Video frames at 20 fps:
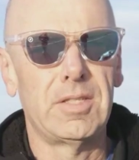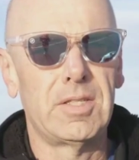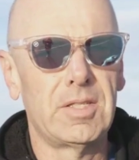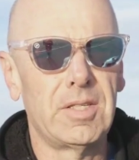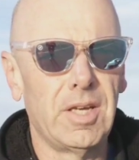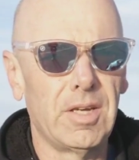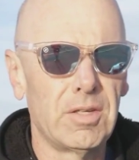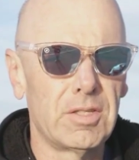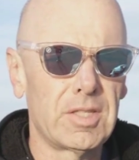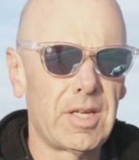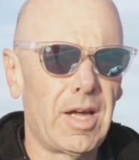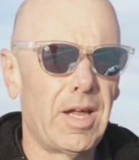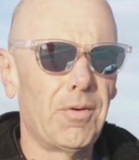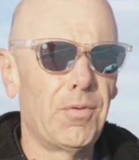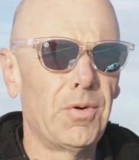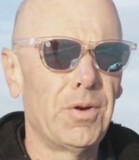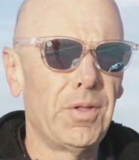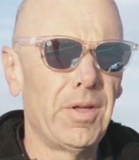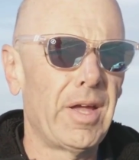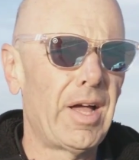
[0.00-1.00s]
This thing has got a
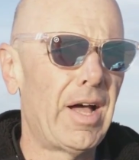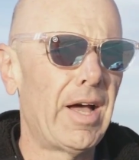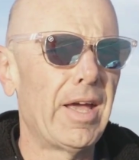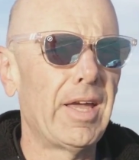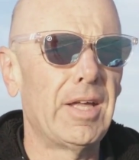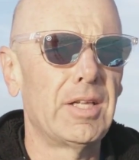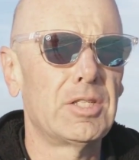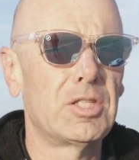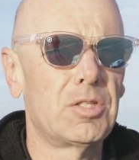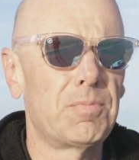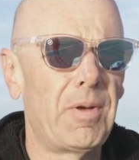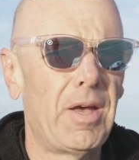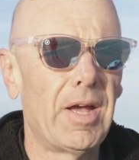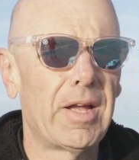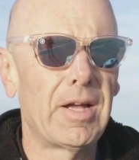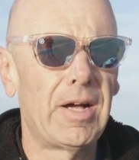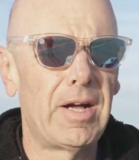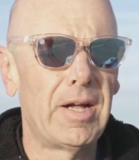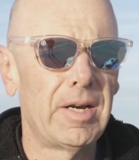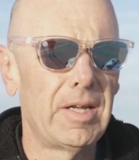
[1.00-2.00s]
really high-end
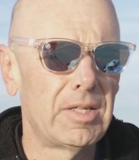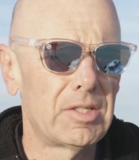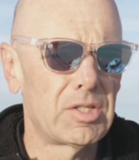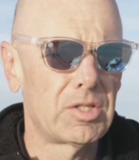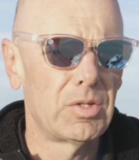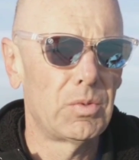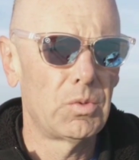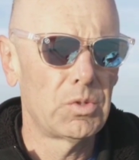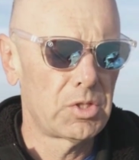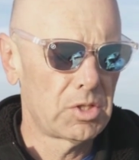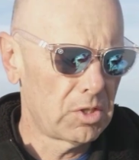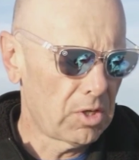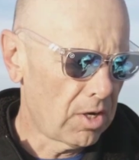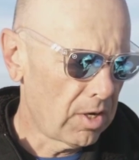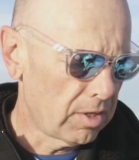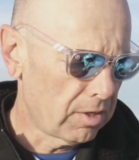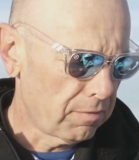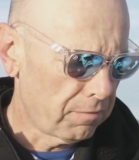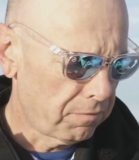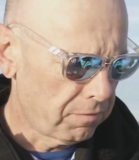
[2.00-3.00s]
spec on it. So we'll
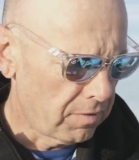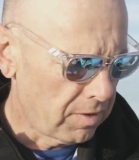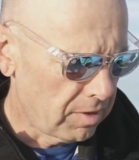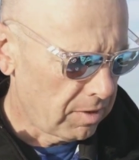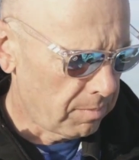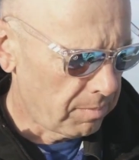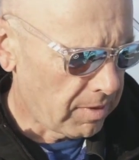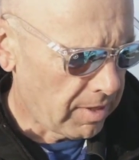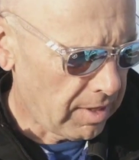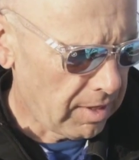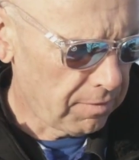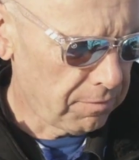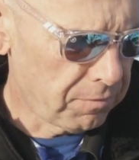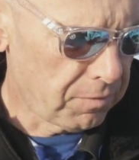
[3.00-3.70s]
start at the front of the bike.